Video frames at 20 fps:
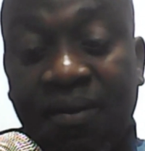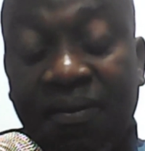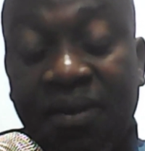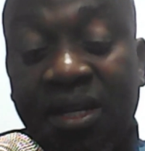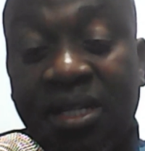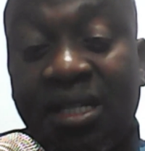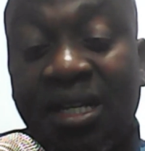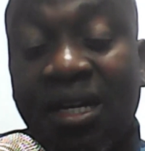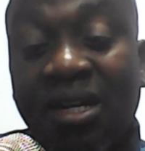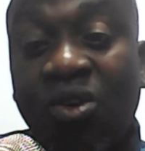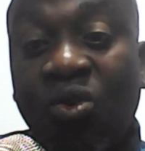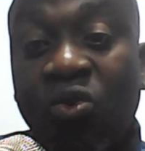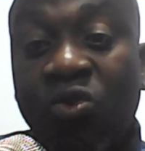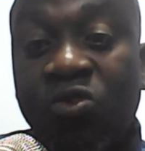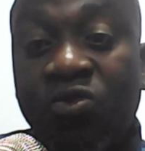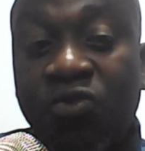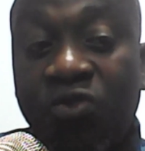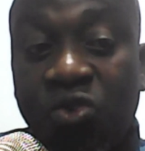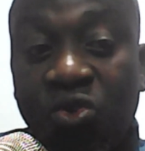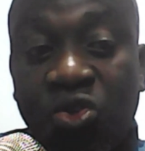There's a
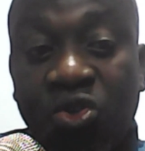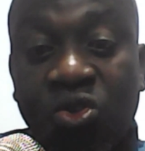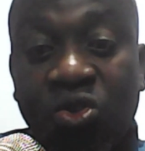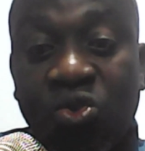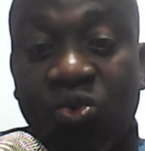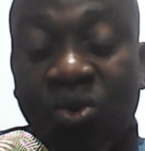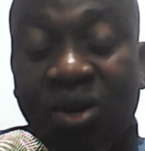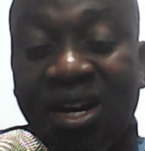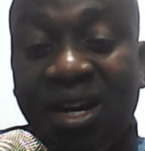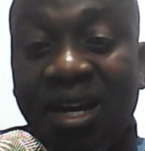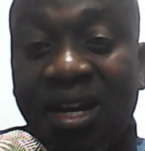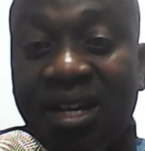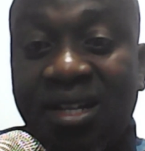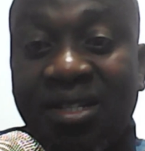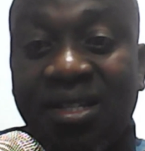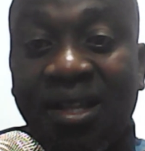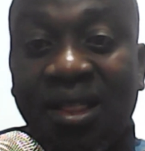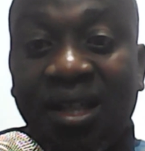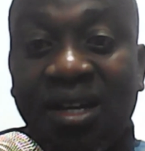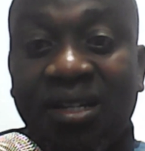confusion to an
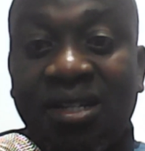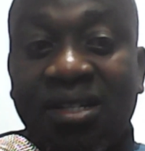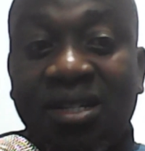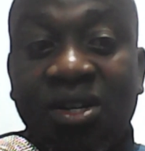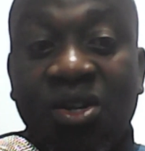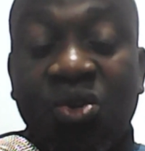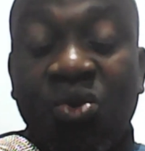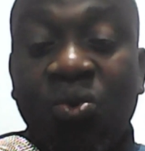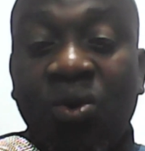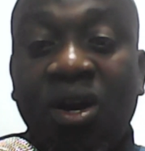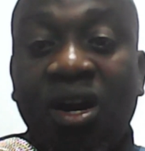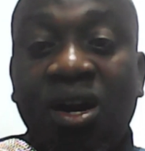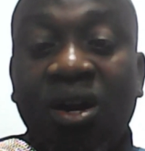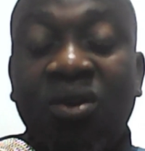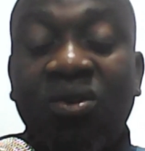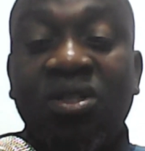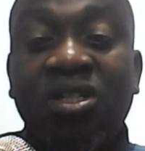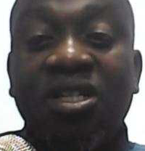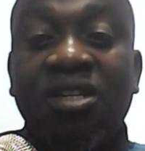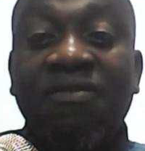extent that you
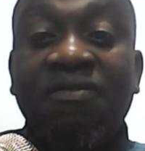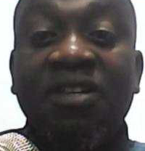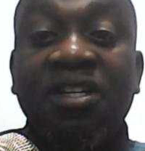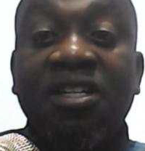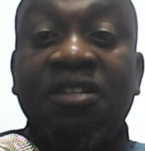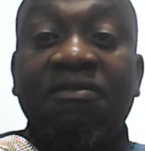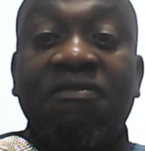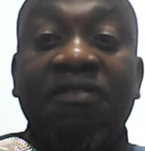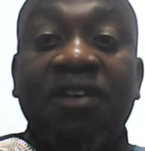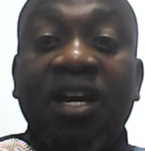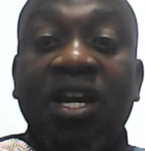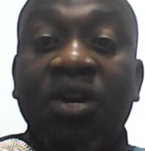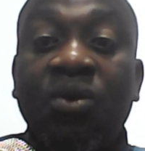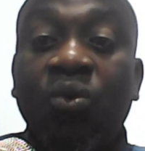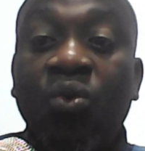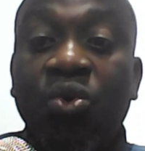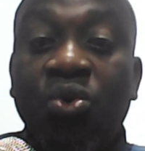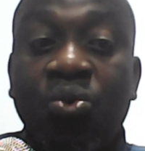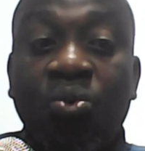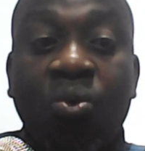cannot even define
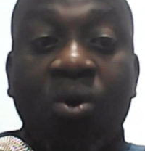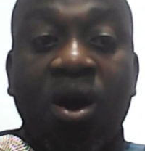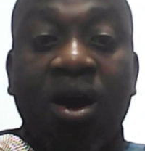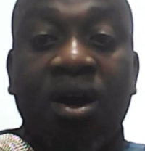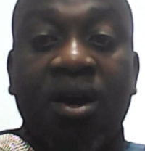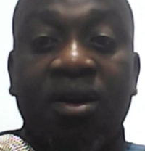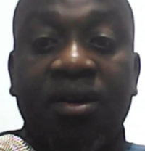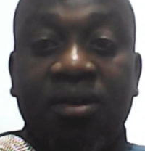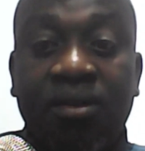who you are